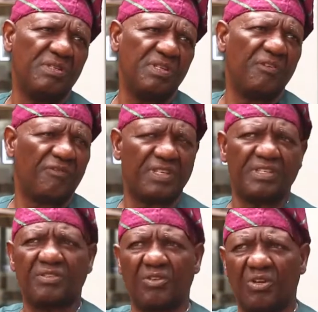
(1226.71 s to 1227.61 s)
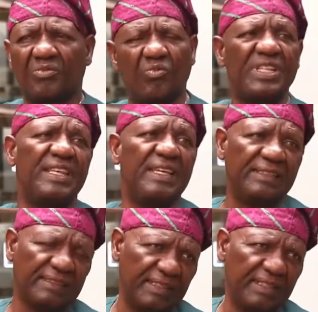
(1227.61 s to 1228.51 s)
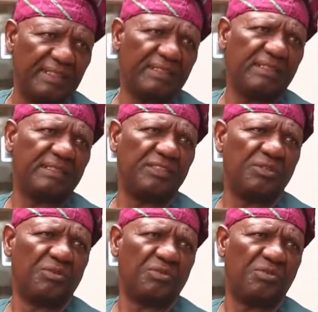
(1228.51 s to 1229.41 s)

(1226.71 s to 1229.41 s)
if it is not within, you know,